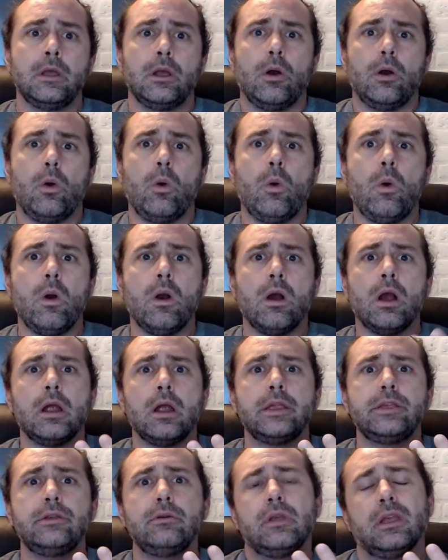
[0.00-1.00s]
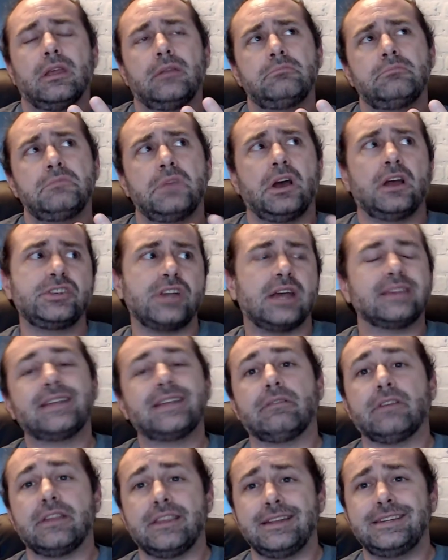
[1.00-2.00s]
Or you can adjust
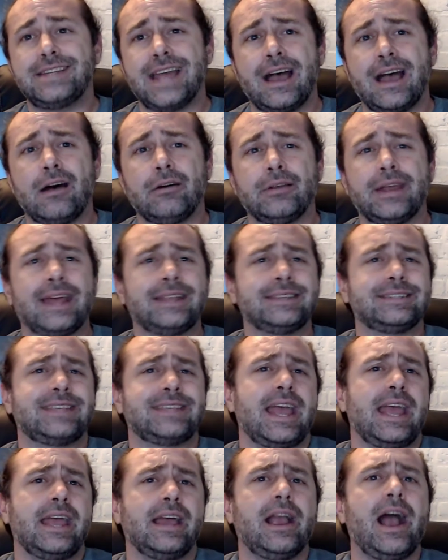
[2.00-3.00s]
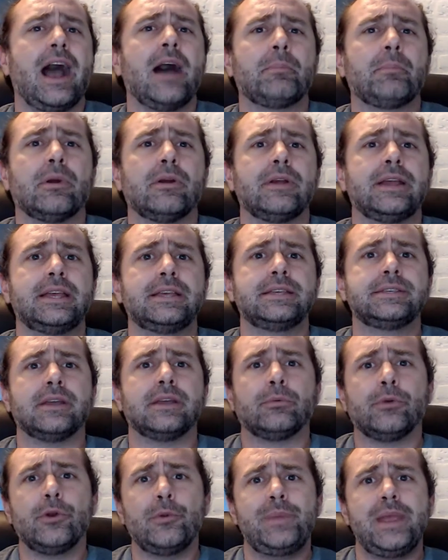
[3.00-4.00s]
everything down and say a copper is a
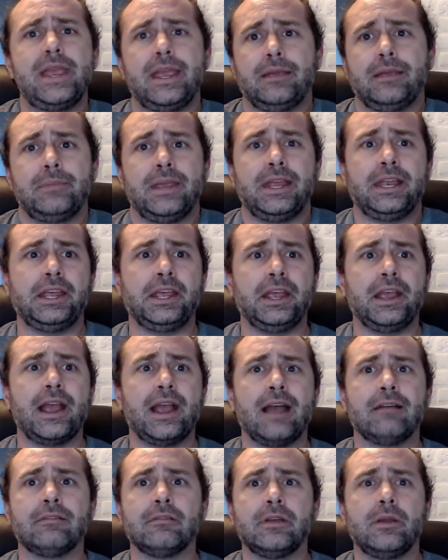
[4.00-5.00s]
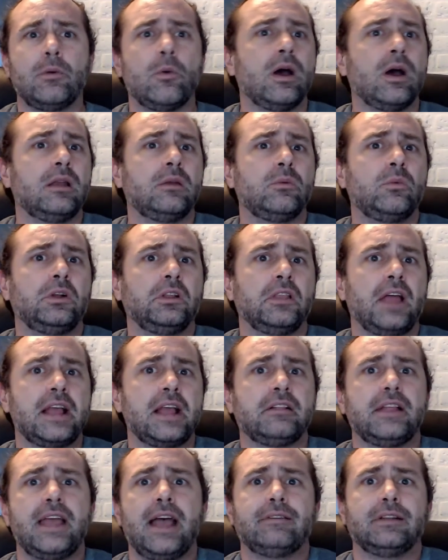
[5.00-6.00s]
rupee, meaning everyone will
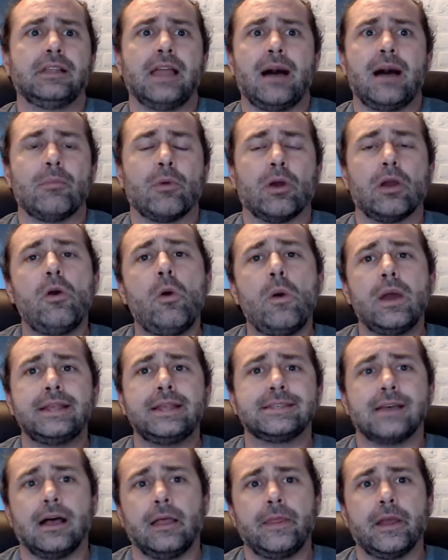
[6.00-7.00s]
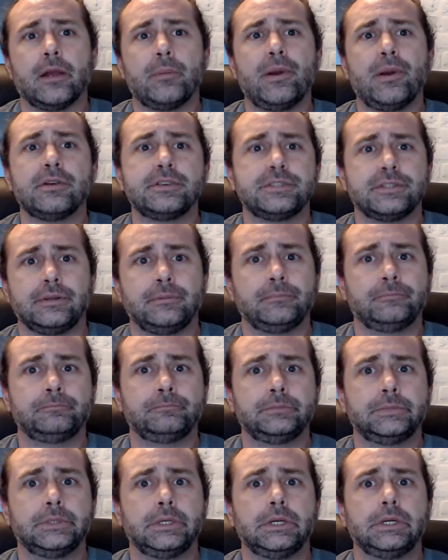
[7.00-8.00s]
likely have a lot more coins on their person.
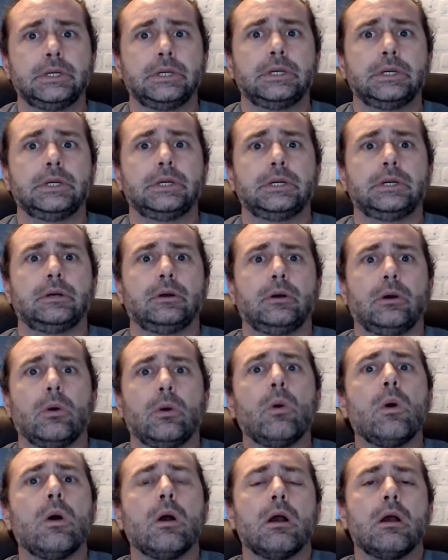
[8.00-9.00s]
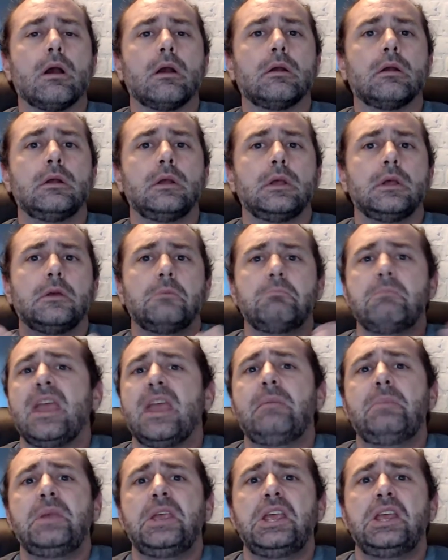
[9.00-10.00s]
Or
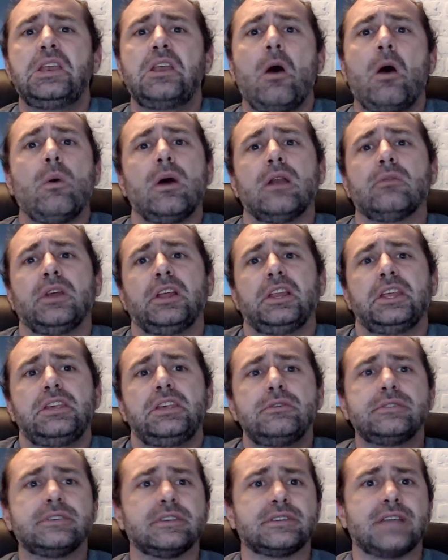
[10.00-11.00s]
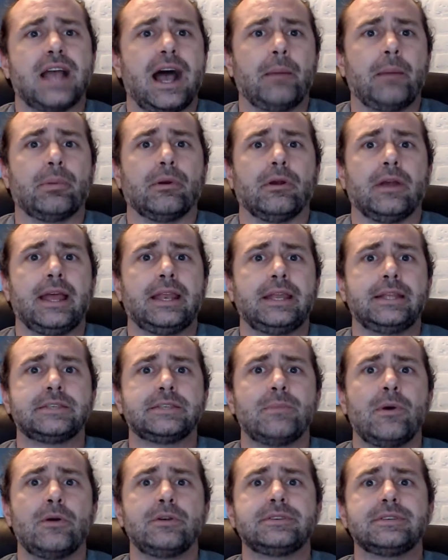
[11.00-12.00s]
maybe no one really uses copper and it's
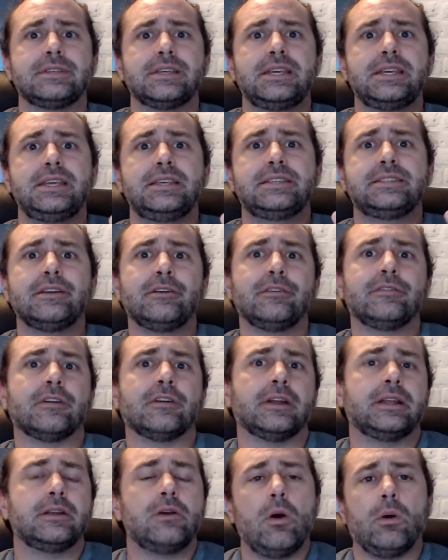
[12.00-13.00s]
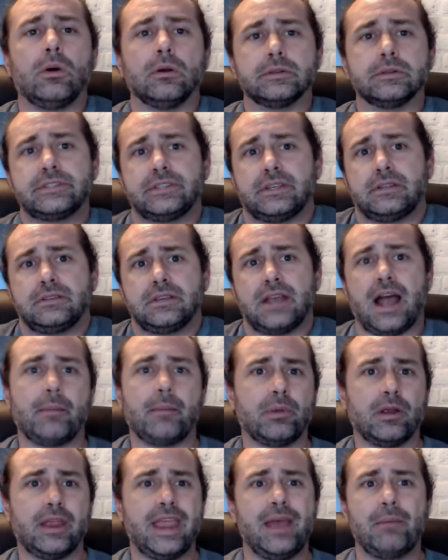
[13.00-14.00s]
mostly silver and gold, since
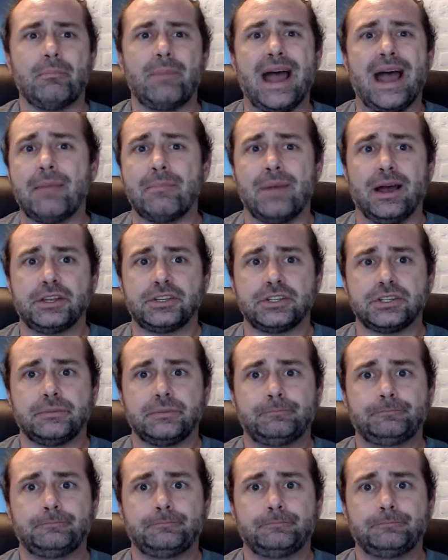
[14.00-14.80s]
copper can't buy much.